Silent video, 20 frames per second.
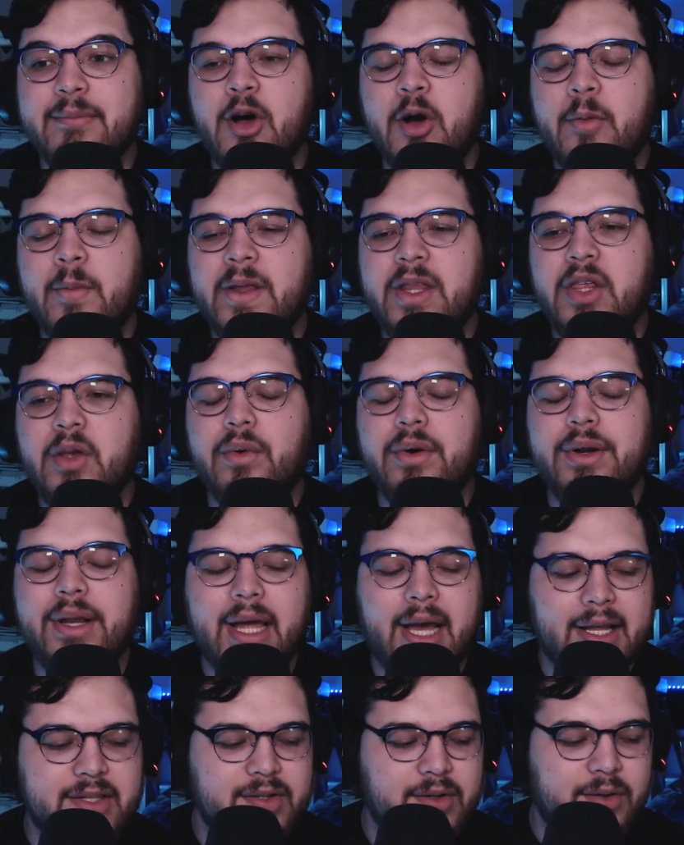at the moment, you were
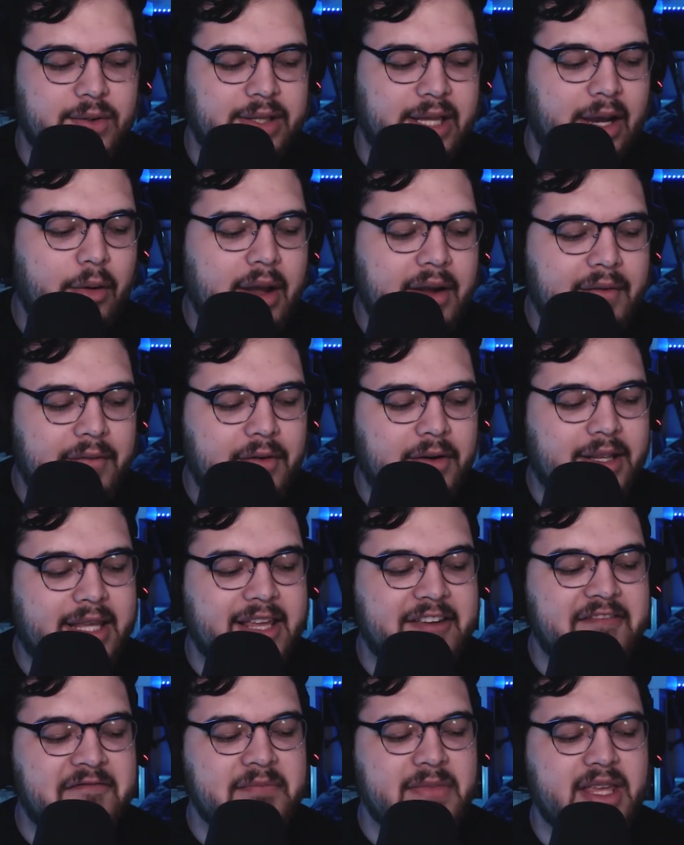not told. However,
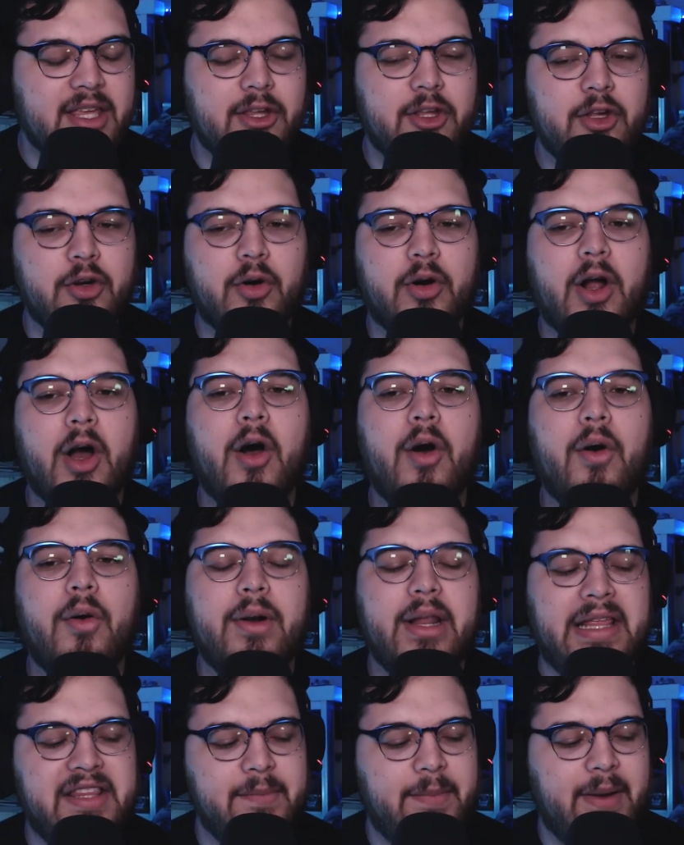give me your
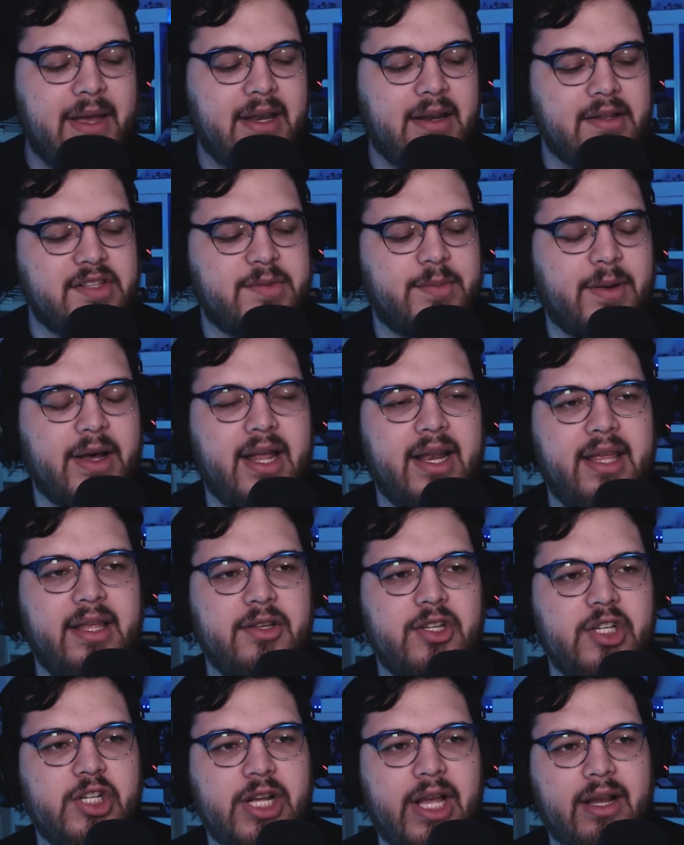own independent spot
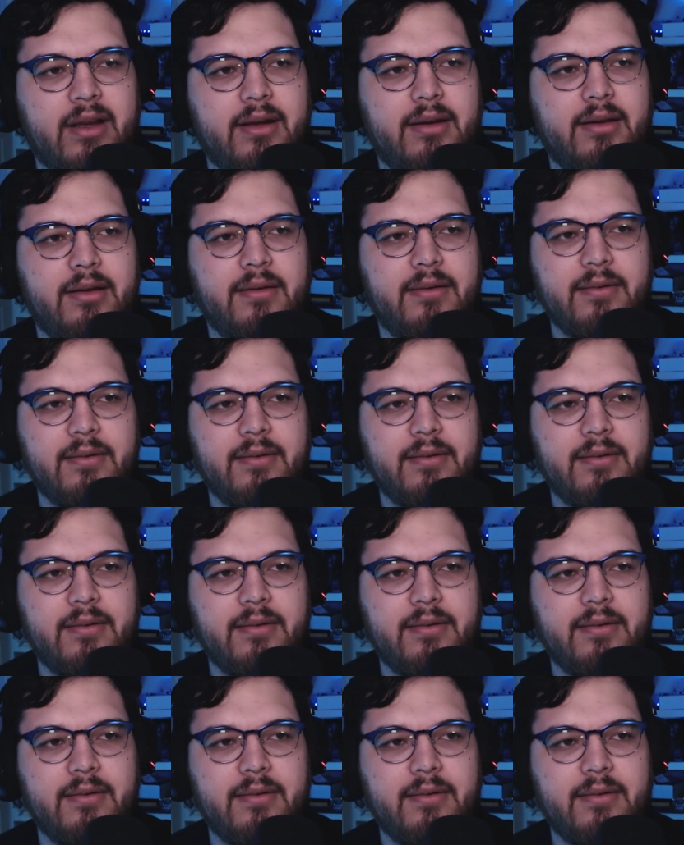hidden check.